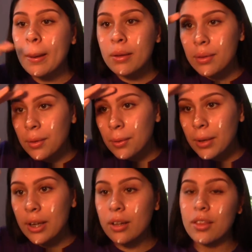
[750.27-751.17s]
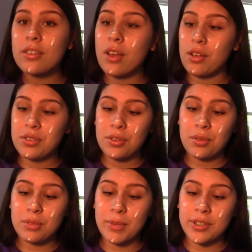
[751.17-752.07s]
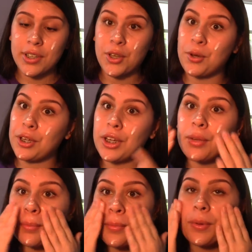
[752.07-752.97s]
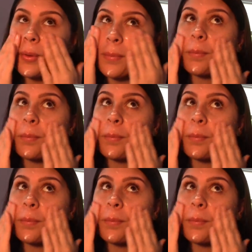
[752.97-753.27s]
So, and this also smells like coconut, so